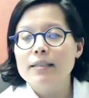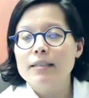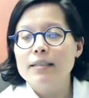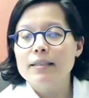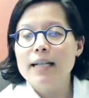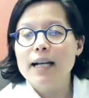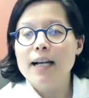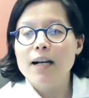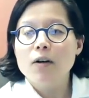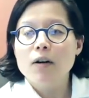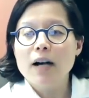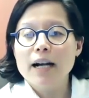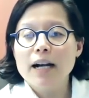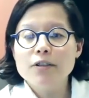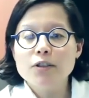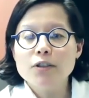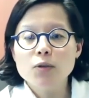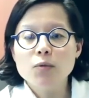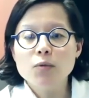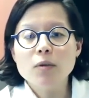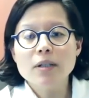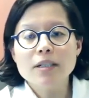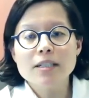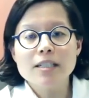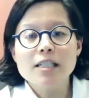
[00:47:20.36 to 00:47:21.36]
Now, I
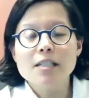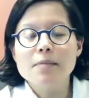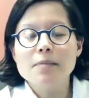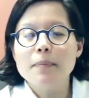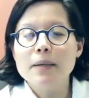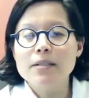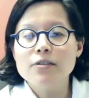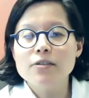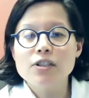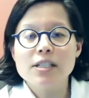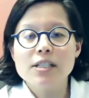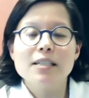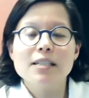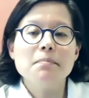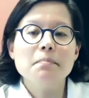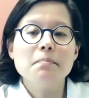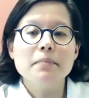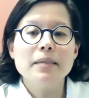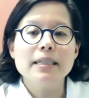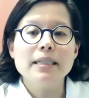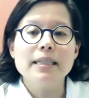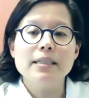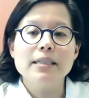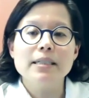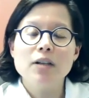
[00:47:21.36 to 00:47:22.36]
do want to spend just a
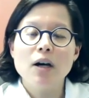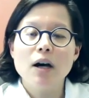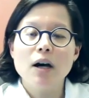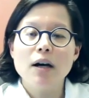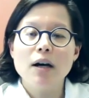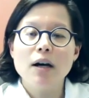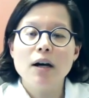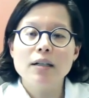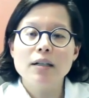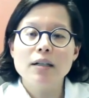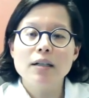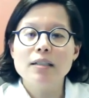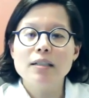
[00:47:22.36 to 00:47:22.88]
minute talking